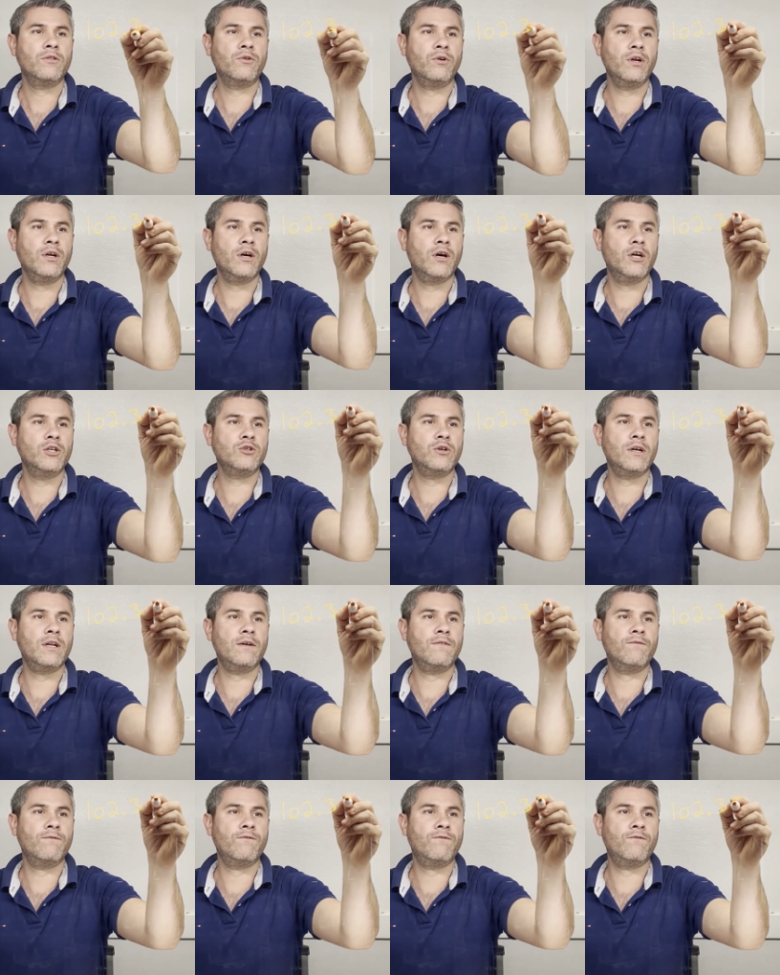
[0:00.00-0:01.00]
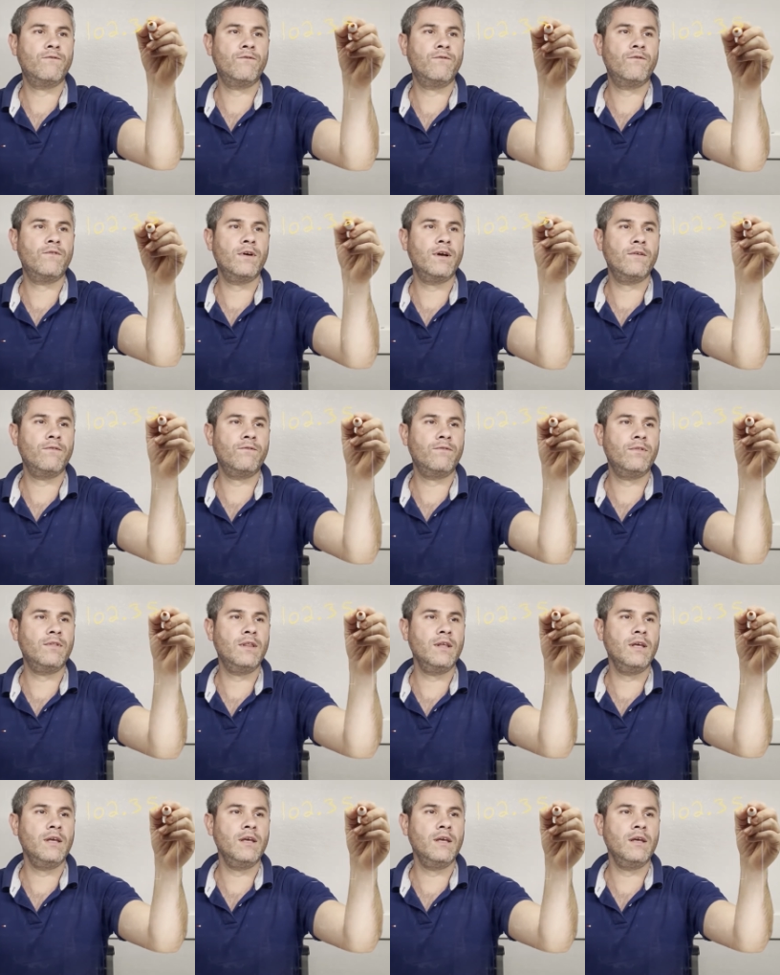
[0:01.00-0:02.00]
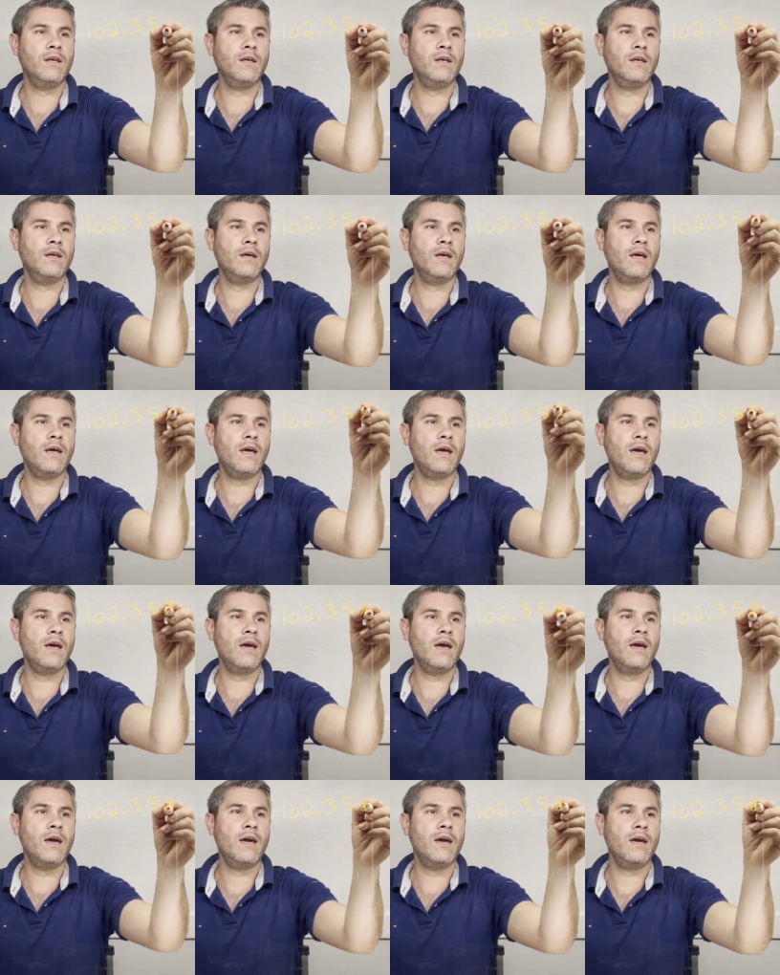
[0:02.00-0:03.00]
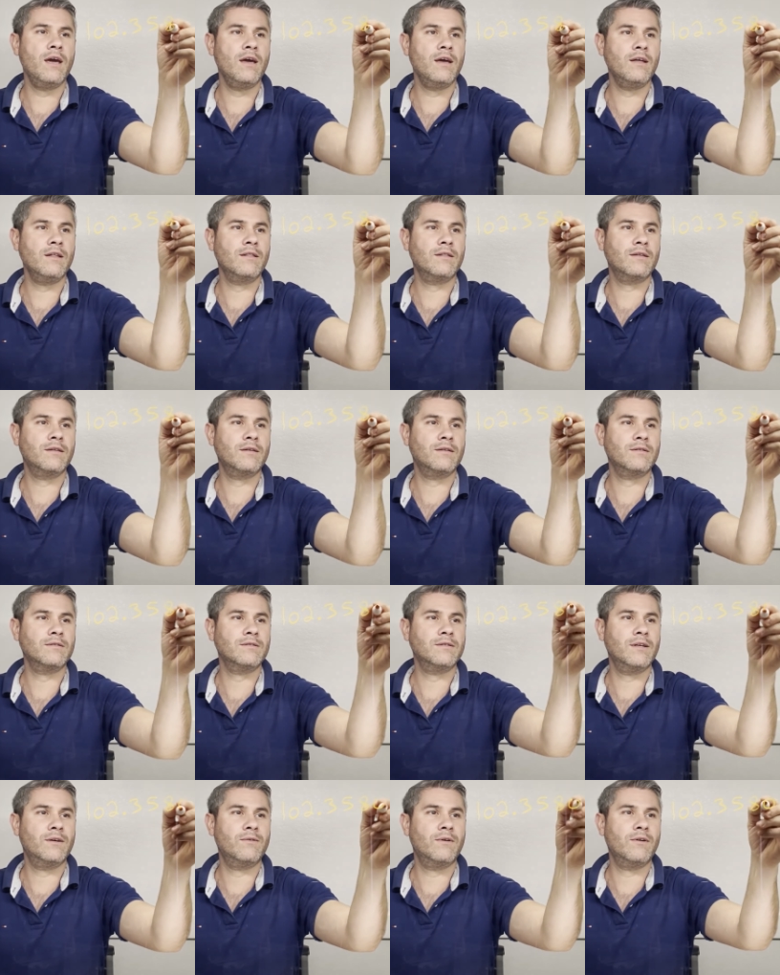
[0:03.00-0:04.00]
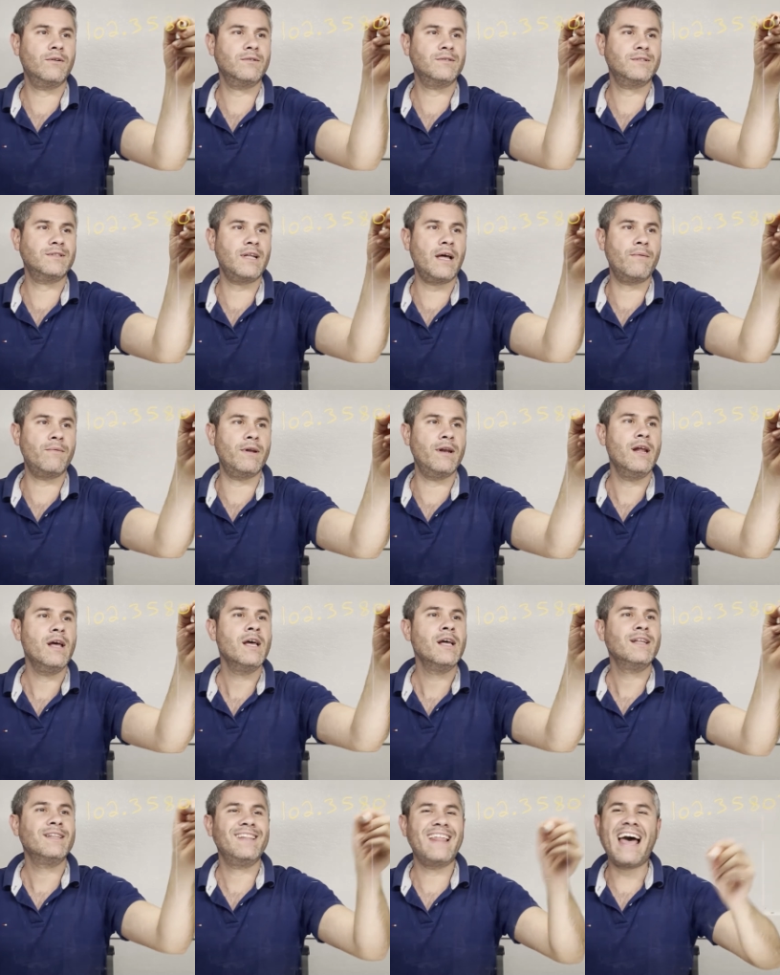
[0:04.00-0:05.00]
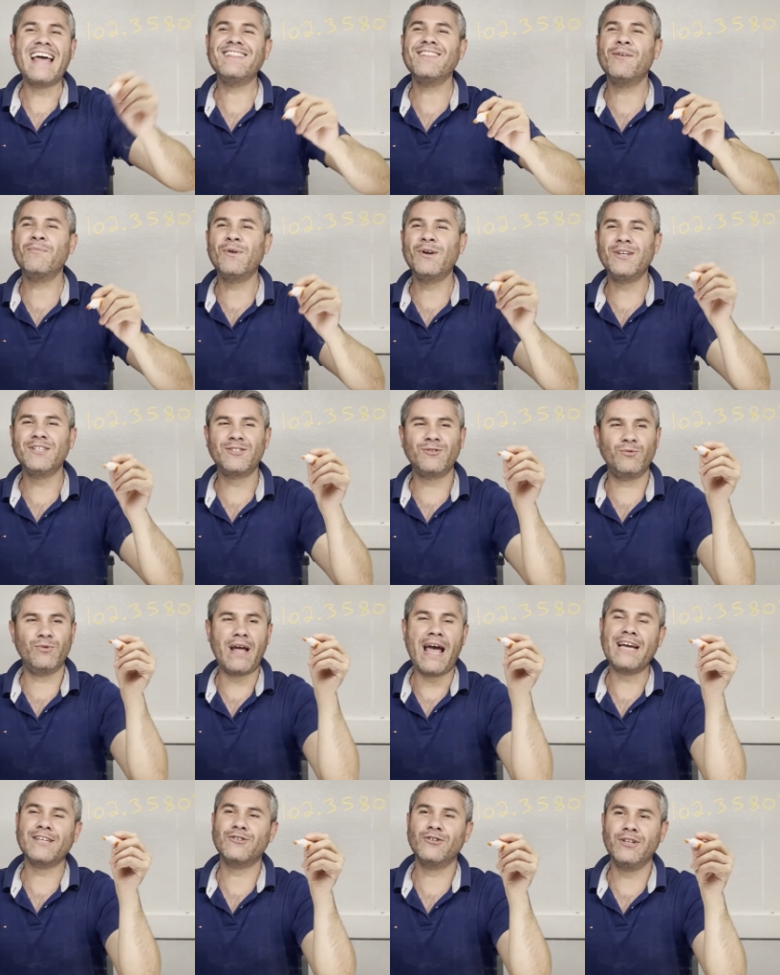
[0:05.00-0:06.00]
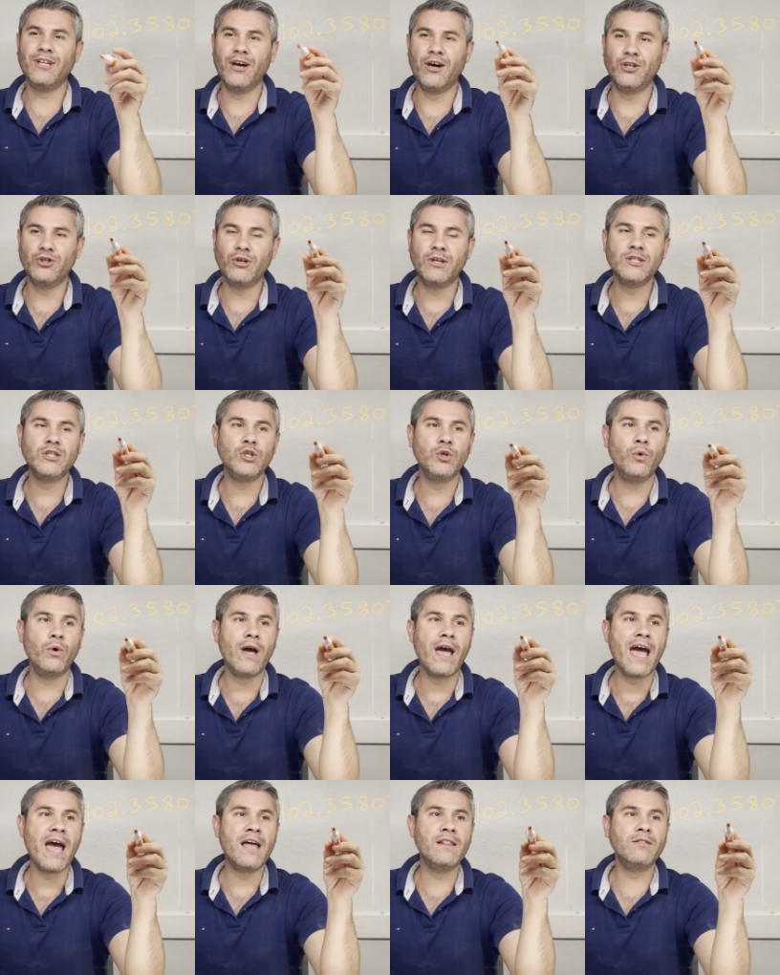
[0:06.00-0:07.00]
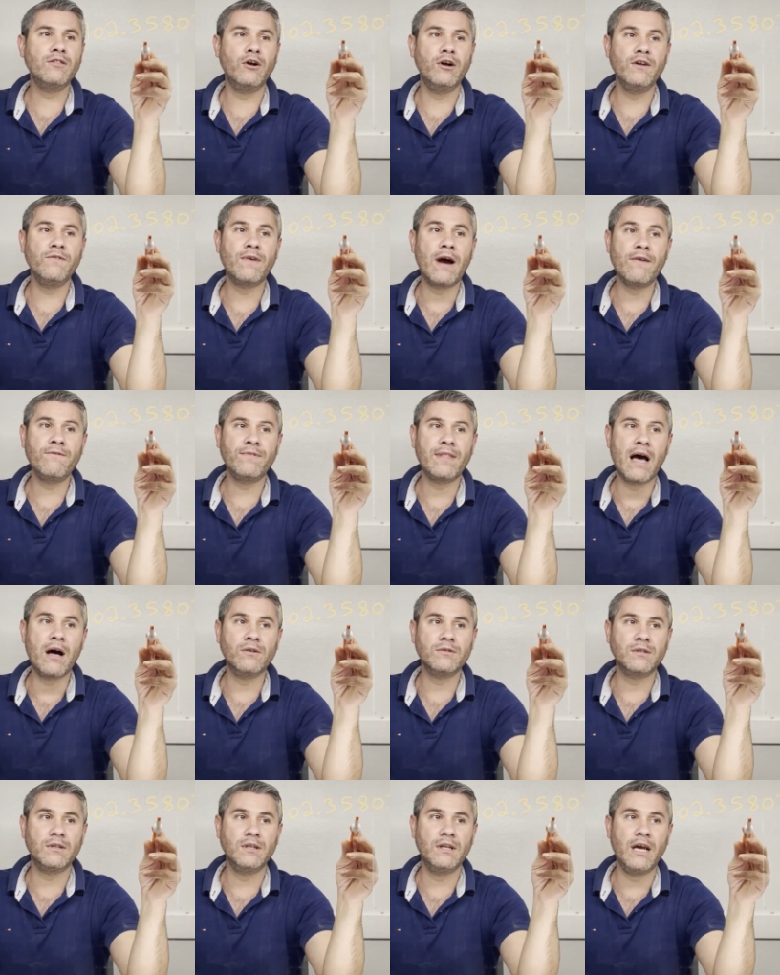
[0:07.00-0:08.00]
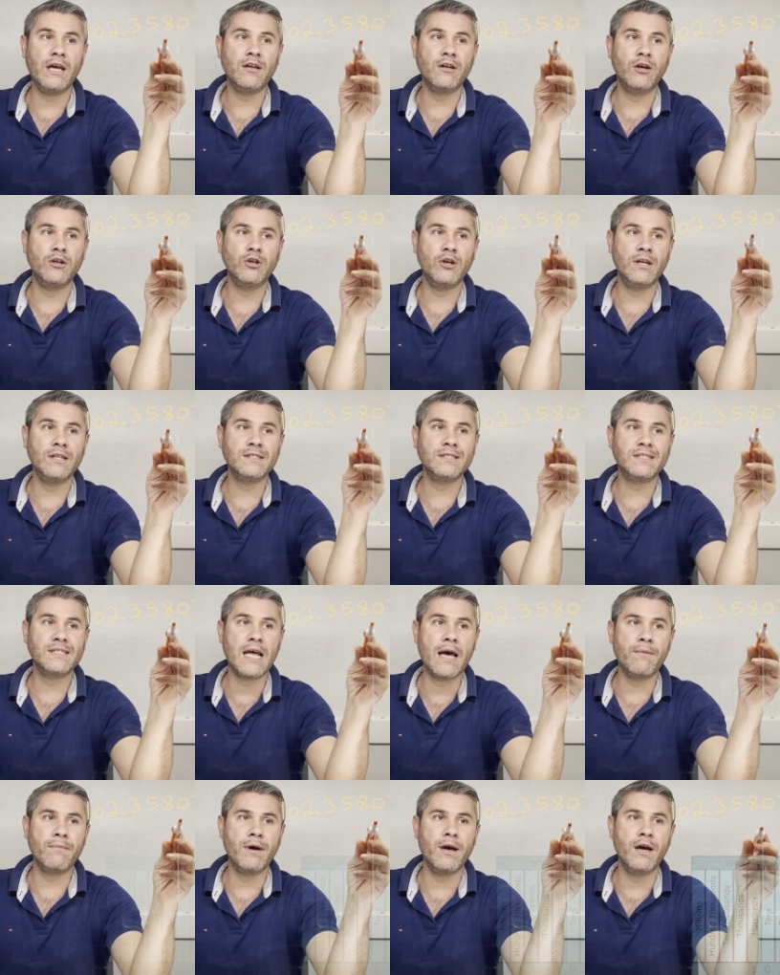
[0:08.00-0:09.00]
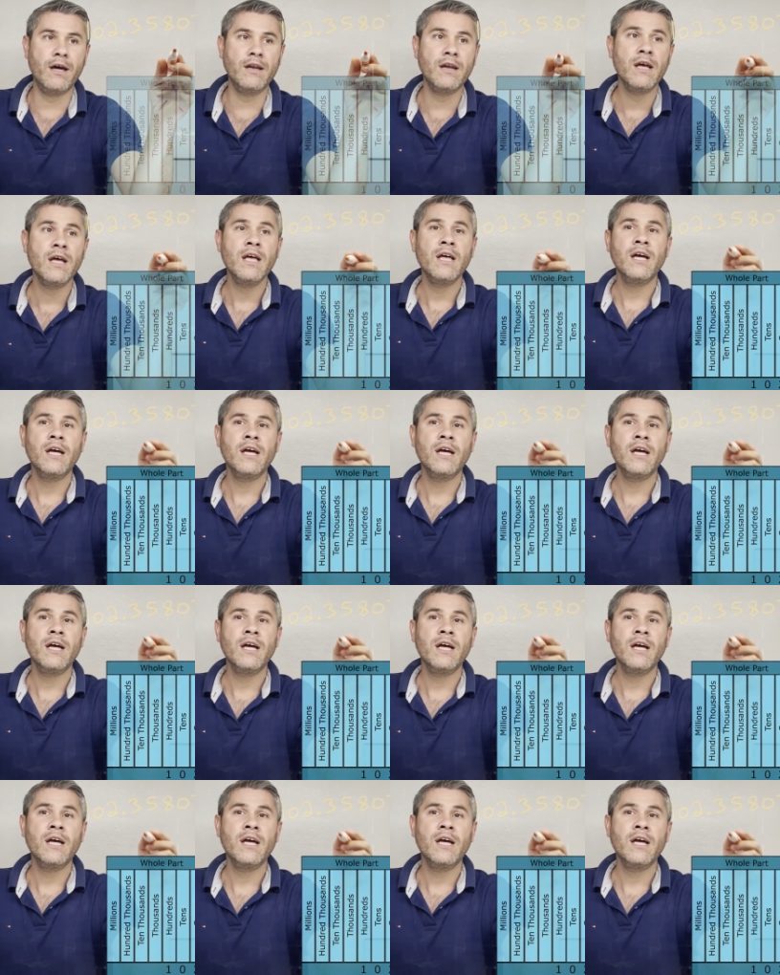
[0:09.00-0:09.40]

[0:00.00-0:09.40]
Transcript: 358.07. That number is actually 102 and 35,807.